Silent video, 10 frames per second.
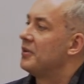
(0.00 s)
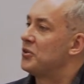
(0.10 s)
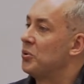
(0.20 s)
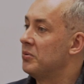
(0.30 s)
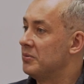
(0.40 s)

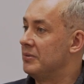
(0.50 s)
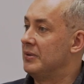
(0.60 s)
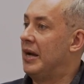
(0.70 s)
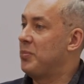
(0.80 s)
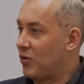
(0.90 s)
So
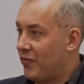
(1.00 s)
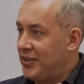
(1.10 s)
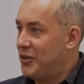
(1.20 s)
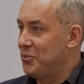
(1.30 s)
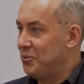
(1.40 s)
I
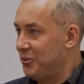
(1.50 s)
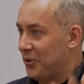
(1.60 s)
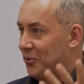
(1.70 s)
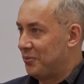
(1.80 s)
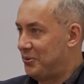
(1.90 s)
provided you, you
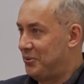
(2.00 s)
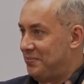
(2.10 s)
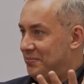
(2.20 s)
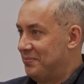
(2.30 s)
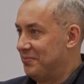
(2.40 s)
know,
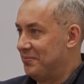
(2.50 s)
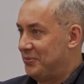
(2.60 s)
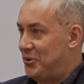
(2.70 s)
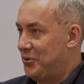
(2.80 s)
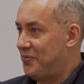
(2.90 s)

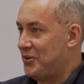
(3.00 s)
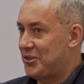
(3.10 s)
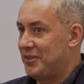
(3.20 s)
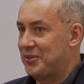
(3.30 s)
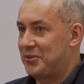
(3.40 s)
two
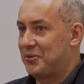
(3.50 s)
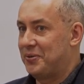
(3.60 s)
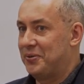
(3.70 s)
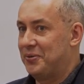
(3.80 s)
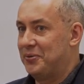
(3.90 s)
visions. Uh,
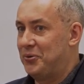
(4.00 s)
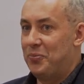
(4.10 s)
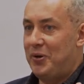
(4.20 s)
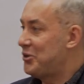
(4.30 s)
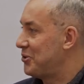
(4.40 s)
you
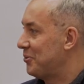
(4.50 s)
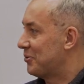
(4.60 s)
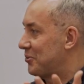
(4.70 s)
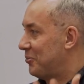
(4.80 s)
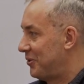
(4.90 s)
may
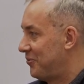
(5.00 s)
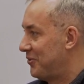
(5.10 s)
choose what